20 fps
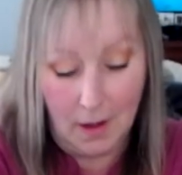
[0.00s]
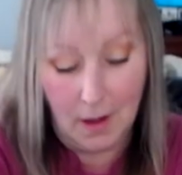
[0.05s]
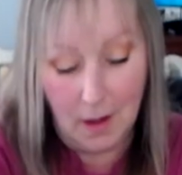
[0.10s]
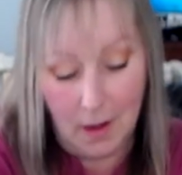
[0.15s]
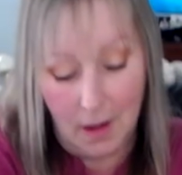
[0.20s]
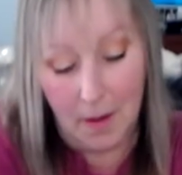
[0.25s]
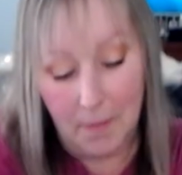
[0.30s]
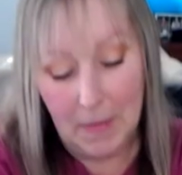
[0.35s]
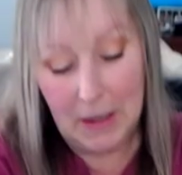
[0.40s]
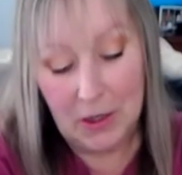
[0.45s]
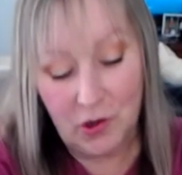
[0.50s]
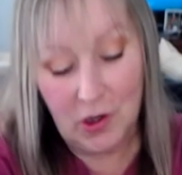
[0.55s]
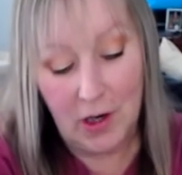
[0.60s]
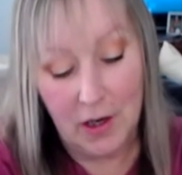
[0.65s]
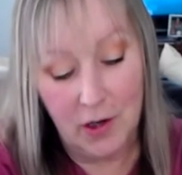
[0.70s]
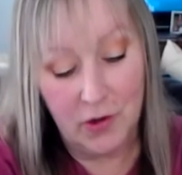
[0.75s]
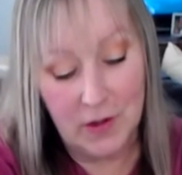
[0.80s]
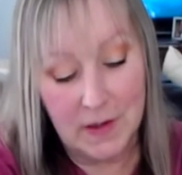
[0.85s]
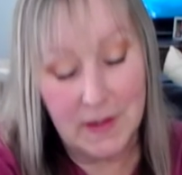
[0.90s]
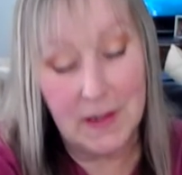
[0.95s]
I might try to
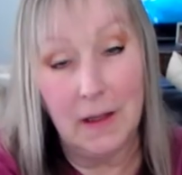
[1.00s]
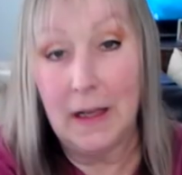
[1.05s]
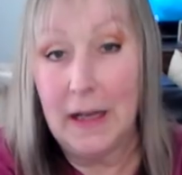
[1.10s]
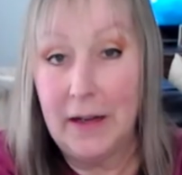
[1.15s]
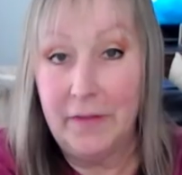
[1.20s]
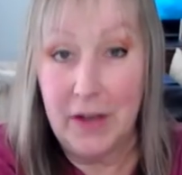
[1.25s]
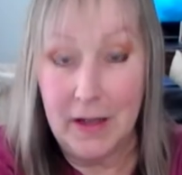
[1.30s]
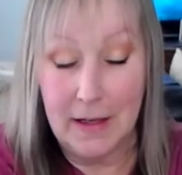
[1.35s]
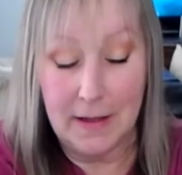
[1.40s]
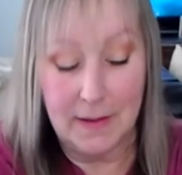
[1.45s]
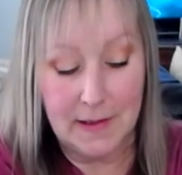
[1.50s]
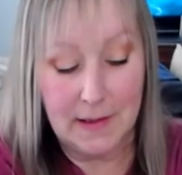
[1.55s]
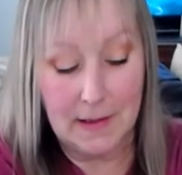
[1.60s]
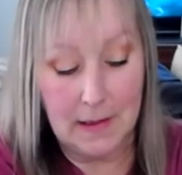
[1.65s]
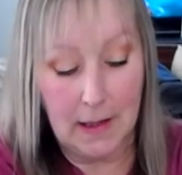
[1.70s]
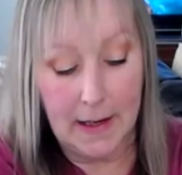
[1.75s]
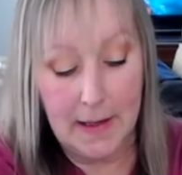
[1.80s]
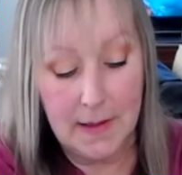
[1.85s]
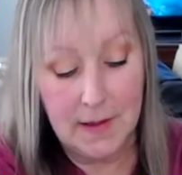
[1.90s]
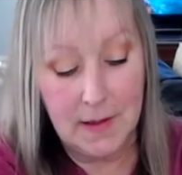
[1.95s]
just leave it in
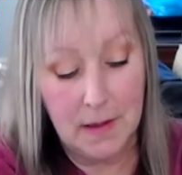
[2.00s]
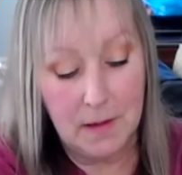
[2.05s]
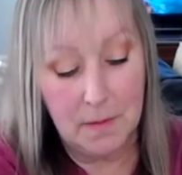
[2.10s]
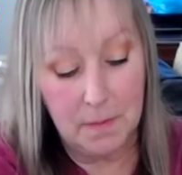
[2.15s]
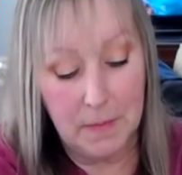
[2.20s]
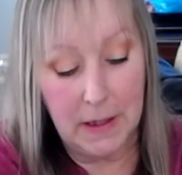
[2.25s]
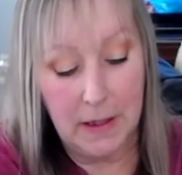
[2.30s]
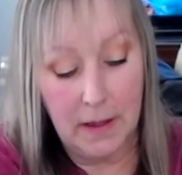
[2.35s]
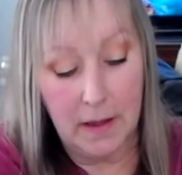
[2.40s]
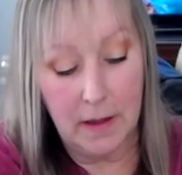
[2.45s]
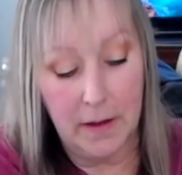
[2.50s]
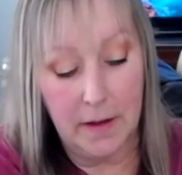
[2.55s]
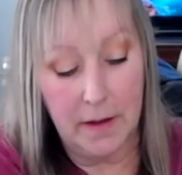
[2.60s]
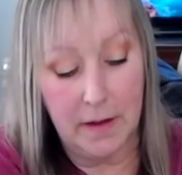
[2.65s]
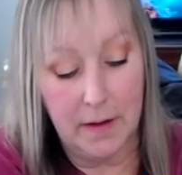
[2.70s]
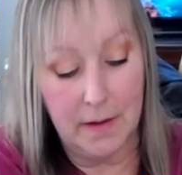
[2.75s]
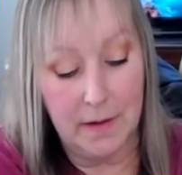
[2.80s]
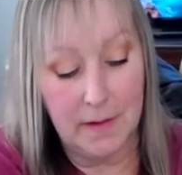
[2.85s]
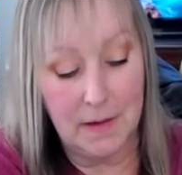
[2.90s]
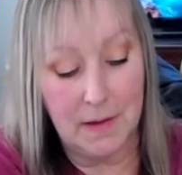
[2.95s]
slices
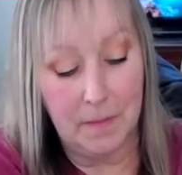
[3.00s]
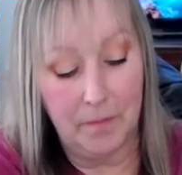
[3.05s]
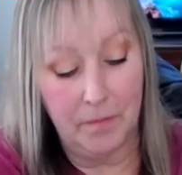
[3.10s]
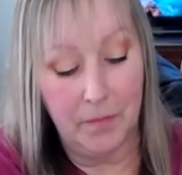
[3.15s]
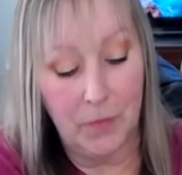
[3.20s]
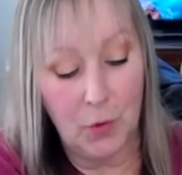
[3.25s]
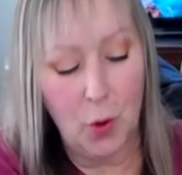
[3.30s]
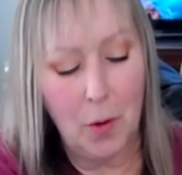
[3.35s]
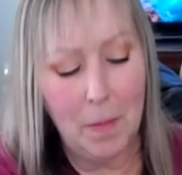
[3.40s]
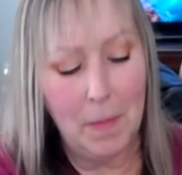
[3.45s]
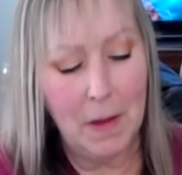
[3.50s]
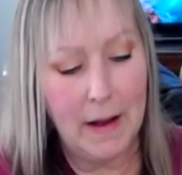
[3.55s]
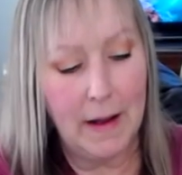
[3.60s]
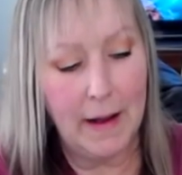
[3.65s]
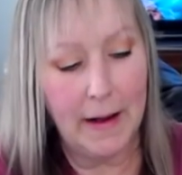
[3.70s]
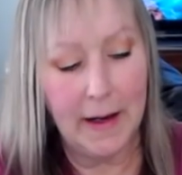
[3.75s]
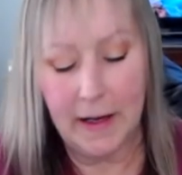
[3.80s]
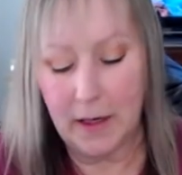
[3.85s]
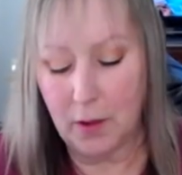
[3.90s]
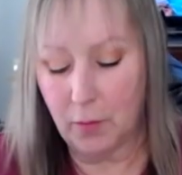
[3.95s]
because normally I
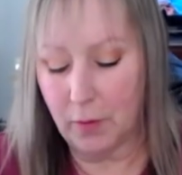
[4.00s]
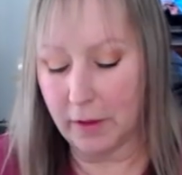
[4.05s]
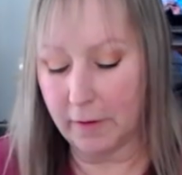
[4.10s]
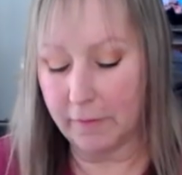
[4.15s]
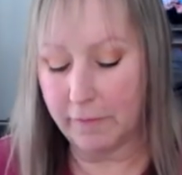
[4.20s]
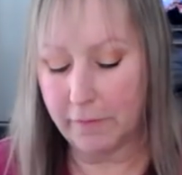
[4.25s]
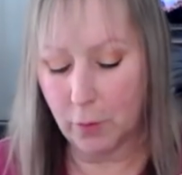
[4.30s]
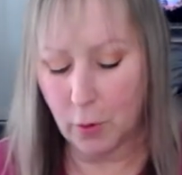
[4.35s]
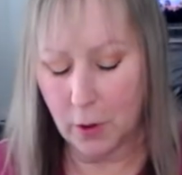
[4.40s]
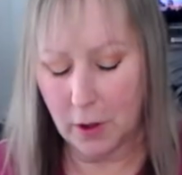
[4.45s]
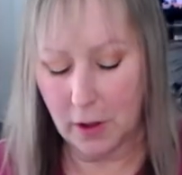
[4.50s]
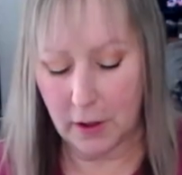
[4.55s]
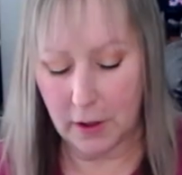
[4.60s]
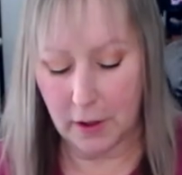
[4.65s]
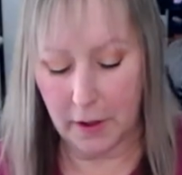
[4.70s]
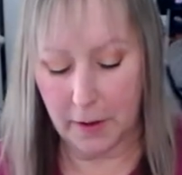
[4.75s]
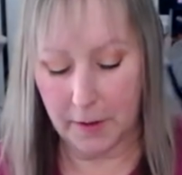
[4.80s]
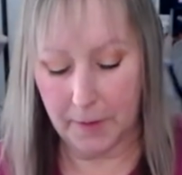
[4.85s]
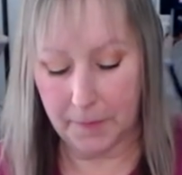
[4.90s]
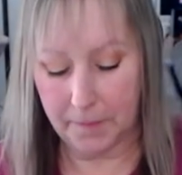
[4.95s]
eat it with a fork
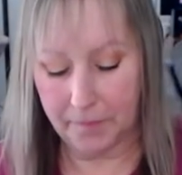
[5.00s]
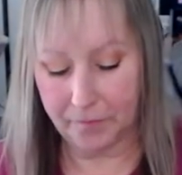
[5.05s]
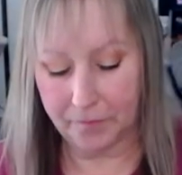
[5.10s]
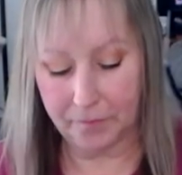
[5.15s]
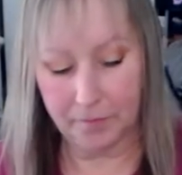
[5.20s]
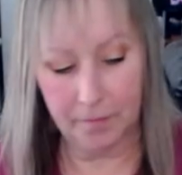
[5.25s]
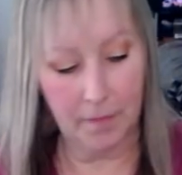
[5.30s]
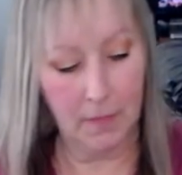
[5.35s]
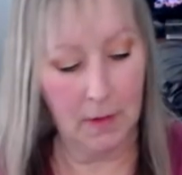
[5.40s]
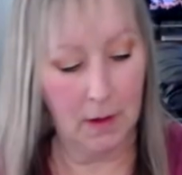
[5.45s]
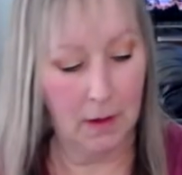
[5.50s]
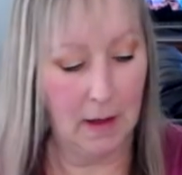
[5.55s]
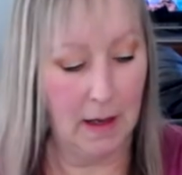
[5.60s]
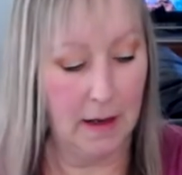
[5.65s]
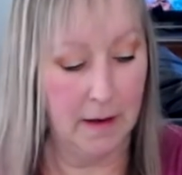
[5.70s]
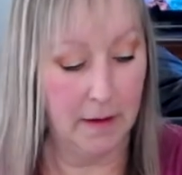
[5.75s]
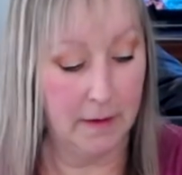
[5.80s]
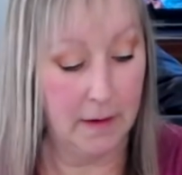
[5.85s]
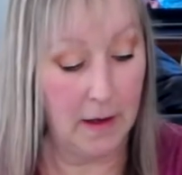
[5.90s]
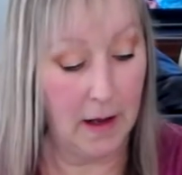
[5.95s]
and
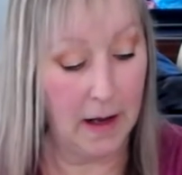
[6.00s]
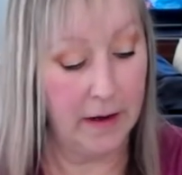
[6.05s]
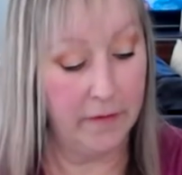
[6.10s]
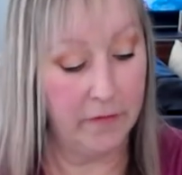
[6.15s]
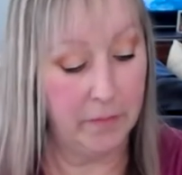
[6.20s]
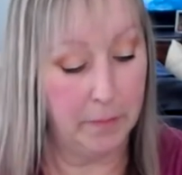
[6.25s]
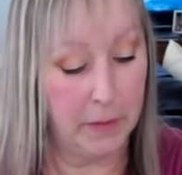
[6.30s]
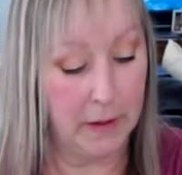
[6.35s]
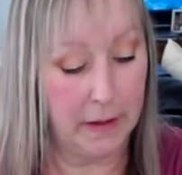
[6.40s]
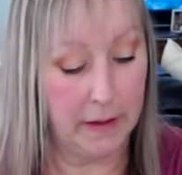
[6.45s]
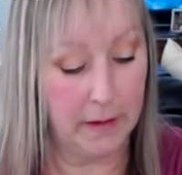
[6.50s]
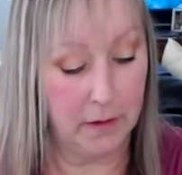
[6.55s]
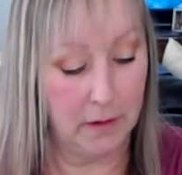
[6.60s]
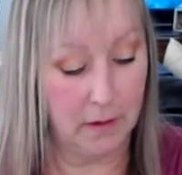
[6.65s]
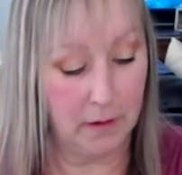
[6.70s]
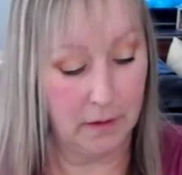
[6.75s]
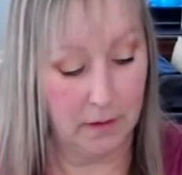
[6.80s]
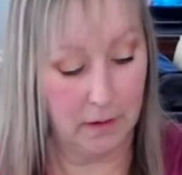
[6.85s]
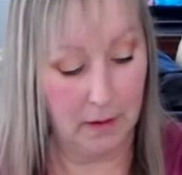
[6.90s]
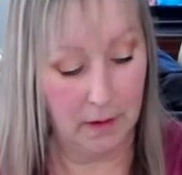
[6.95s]
a knife, but
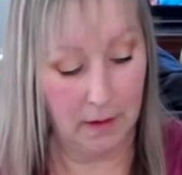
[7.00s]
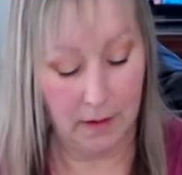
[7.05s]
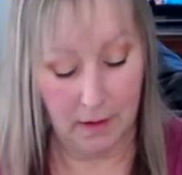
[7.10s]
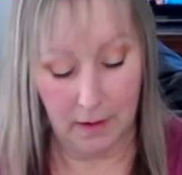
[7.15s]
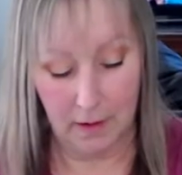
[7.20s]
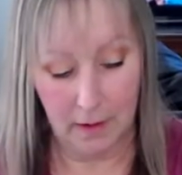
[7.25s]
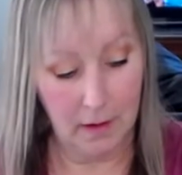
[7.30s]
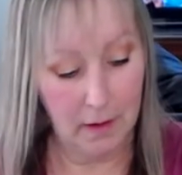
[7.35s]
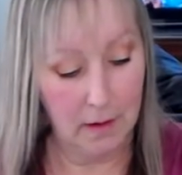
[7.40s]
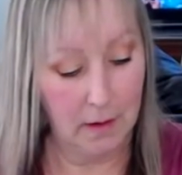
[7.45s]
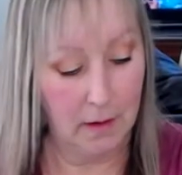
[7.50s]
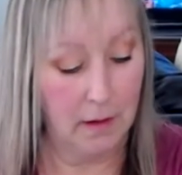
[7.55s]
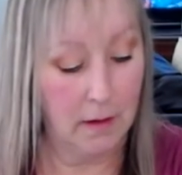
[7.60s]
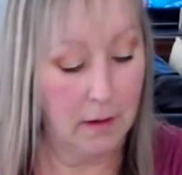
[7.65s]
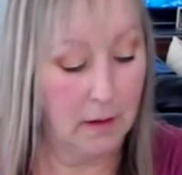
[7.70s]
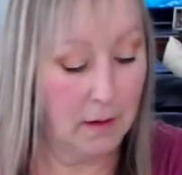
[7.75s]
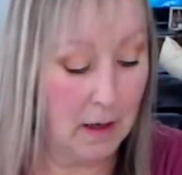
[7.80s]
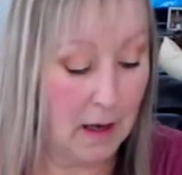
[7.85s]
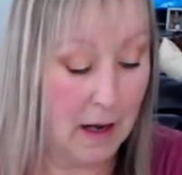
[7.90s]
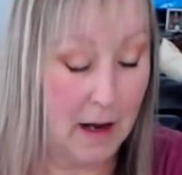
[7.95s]

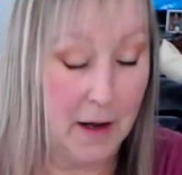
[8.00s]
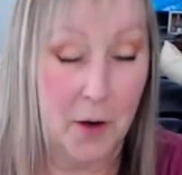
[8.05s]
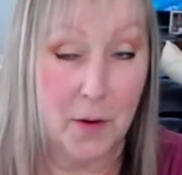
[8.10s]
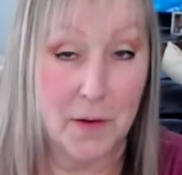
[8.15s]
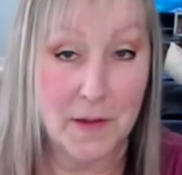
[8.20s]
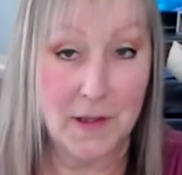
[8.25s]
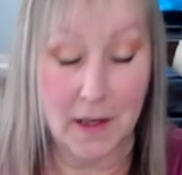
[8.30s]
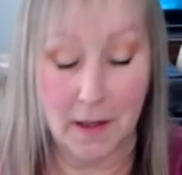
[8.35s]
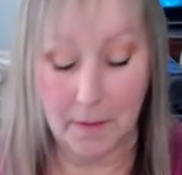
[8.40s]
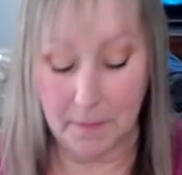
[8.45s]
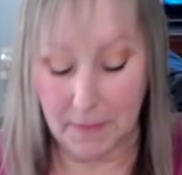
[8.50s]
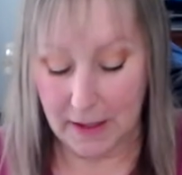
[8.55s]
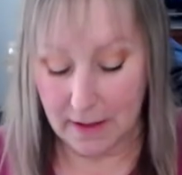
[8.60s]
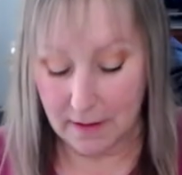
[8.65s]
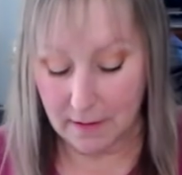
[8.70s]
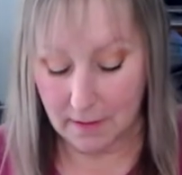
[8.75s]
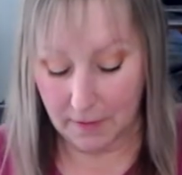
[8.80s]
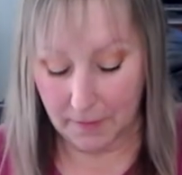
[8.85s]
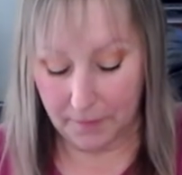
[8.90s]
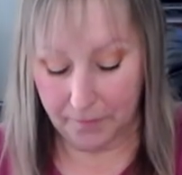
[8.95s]
I know it's going to make
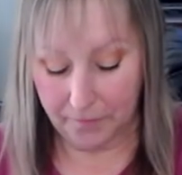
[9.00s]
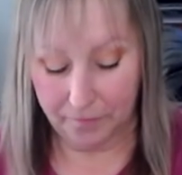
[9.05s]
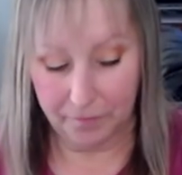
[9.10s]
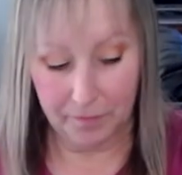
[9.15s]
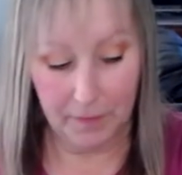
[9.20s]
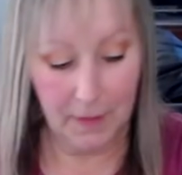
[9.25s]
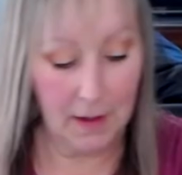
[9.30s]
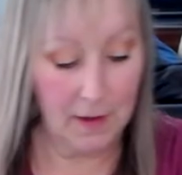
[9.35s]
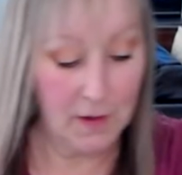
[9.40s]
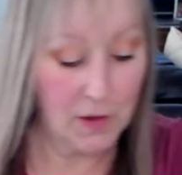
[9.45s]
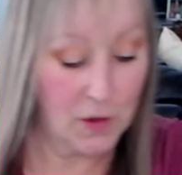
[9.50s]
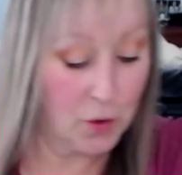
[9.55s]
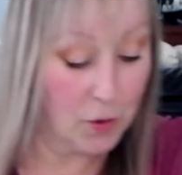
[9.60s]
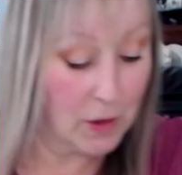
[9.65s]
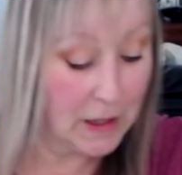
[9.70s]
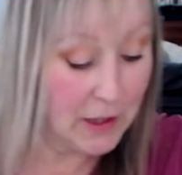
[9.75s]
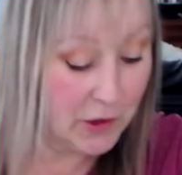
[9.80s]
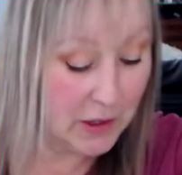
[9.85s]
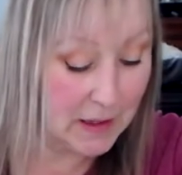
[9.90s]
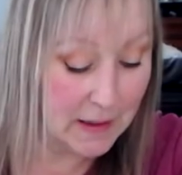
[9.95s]

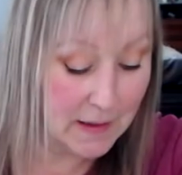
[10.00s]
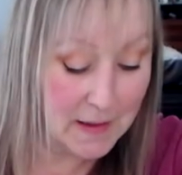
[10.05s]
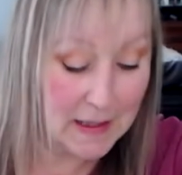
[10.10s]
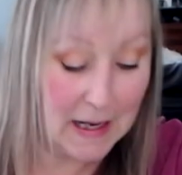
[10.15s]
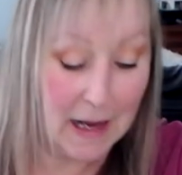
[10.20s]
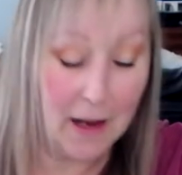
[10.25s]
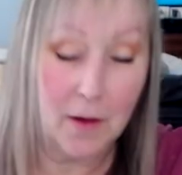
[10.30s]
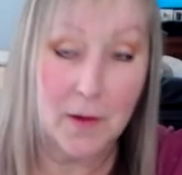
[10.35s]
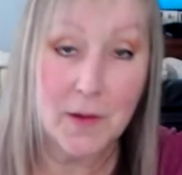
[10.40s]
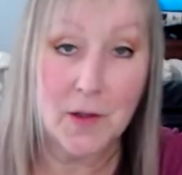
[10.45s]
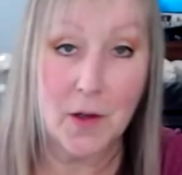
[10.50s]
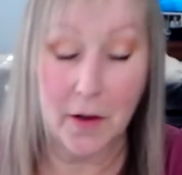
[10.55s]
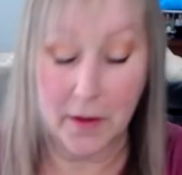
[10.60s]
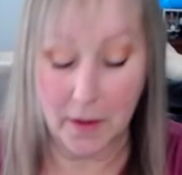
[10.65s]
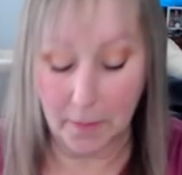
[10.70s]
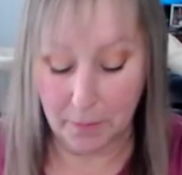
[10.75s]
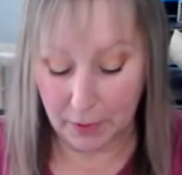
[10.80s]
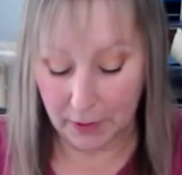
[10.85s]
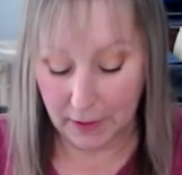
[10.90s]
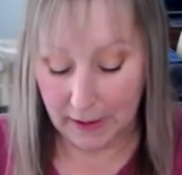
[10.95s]
screeching sounds on the
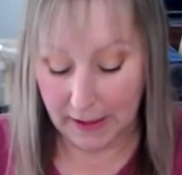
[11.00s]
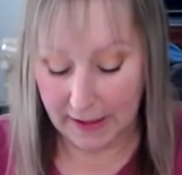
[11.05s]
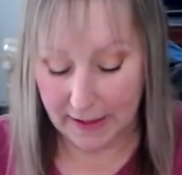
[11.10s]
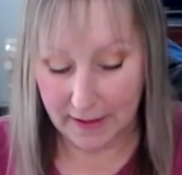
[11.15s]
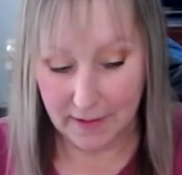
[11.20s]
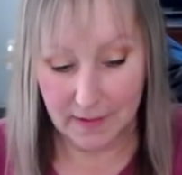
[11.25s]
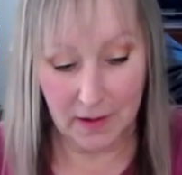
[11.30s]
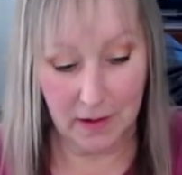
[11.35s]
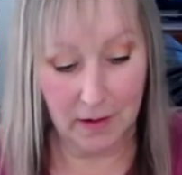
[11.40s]
plate.